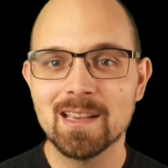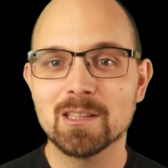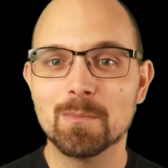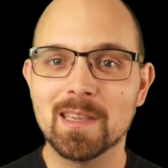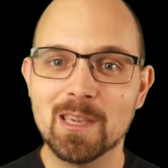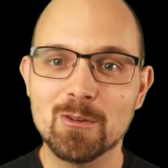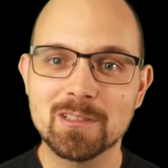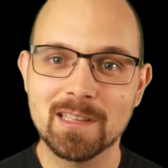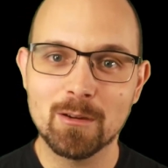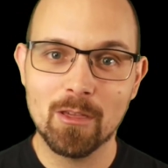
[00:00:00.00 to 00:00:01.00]
to be
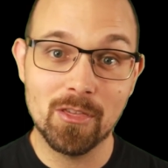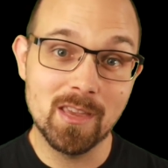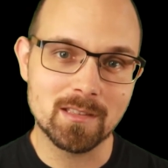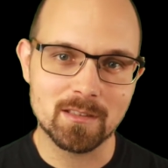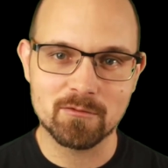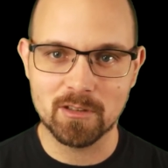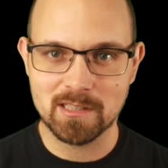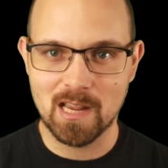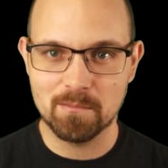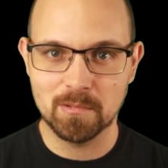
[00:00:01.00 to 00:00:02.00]
used in your thesis, for
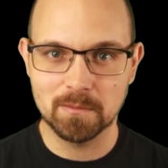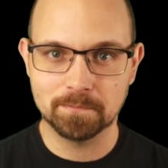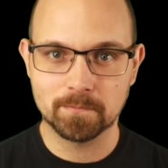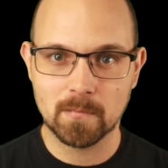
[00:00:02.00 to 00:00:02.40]
example.